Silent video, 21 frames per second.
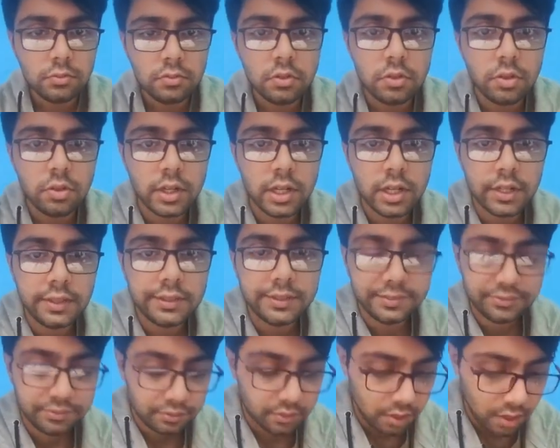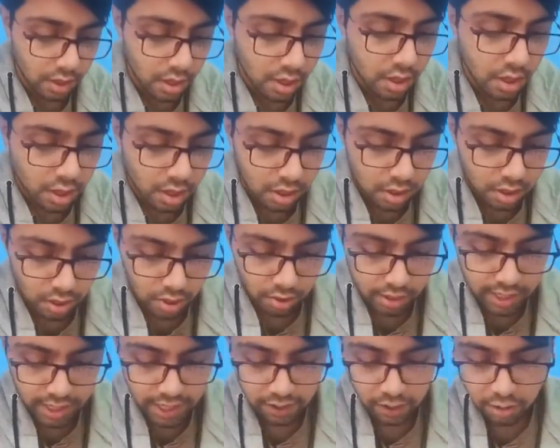So yeah,
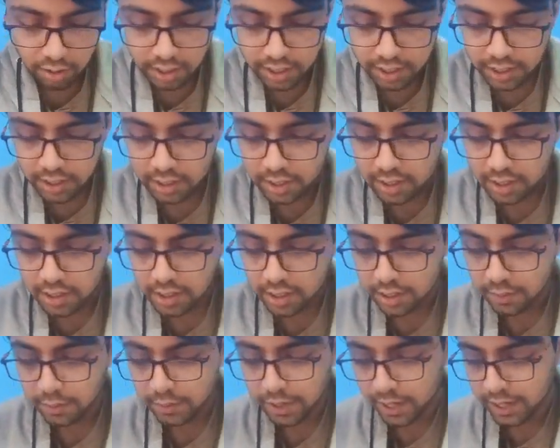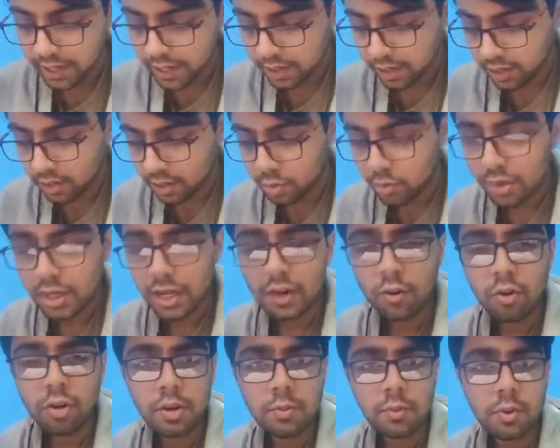okay, I'll only tell it's A. So you
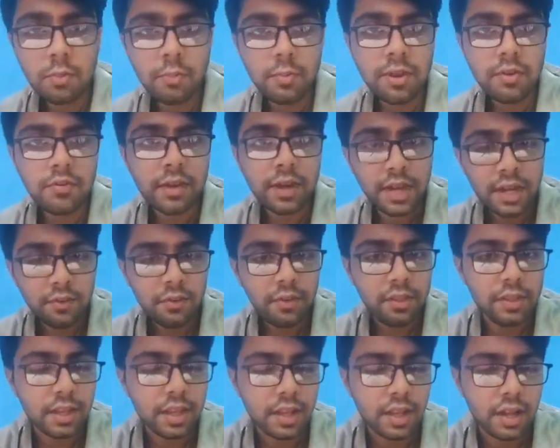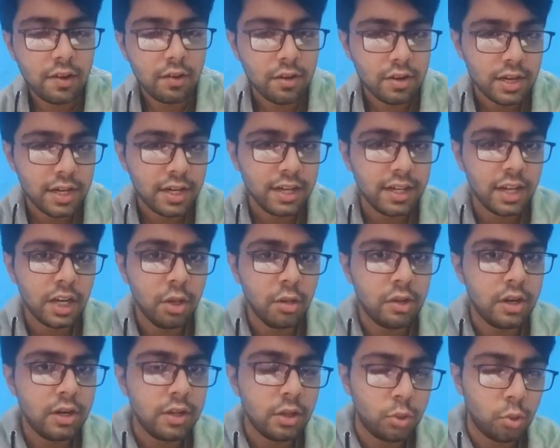have to remember, whenever they tell you
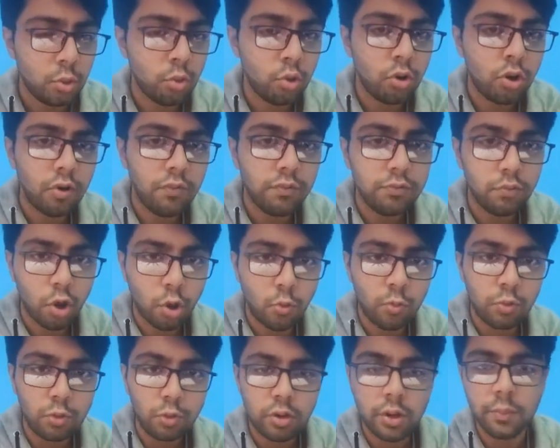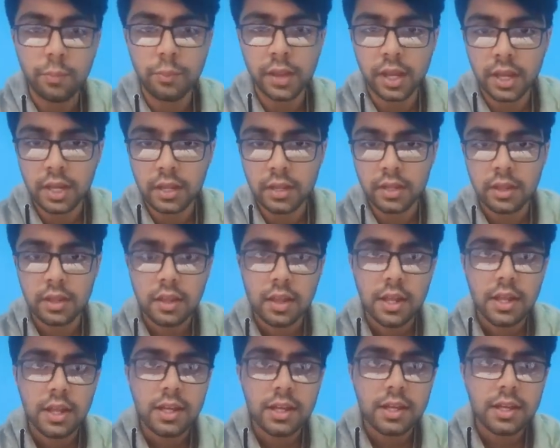that is a row of Thombstone appearance,
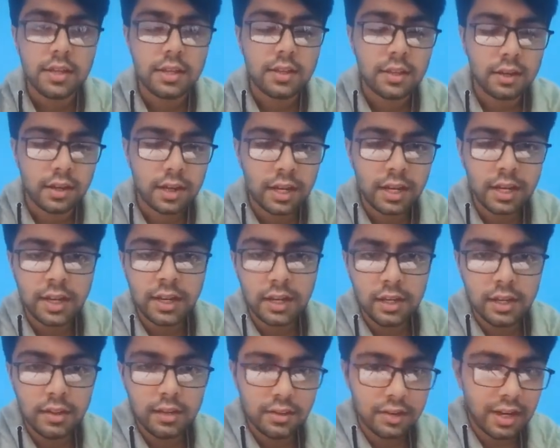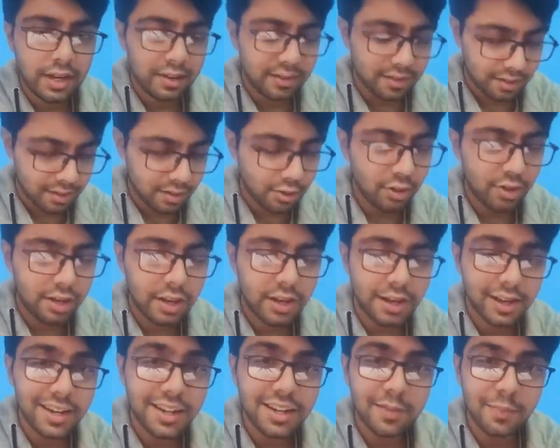it's clinically, that is, it's not
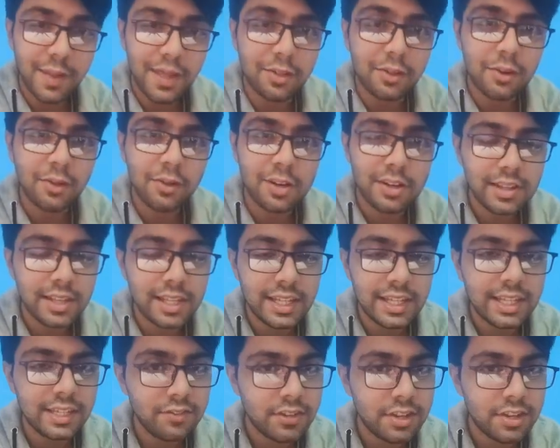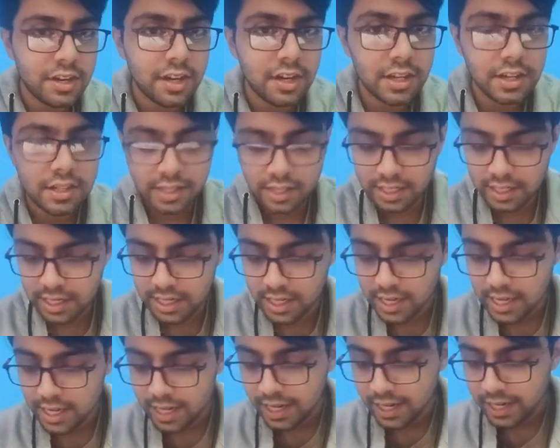clinically, it's pathological seen in which condition?
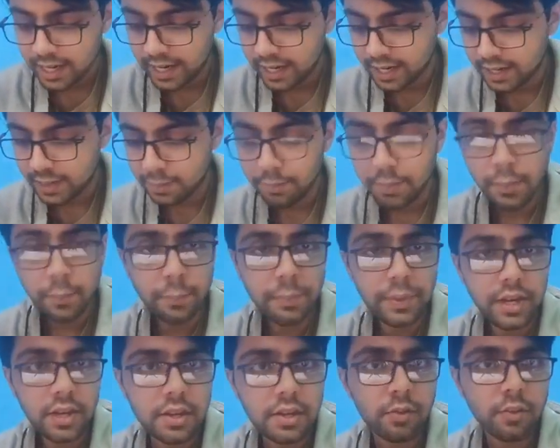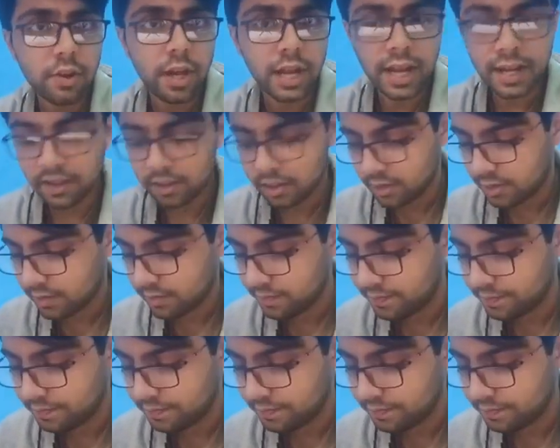That is the pemphigus vulgaris.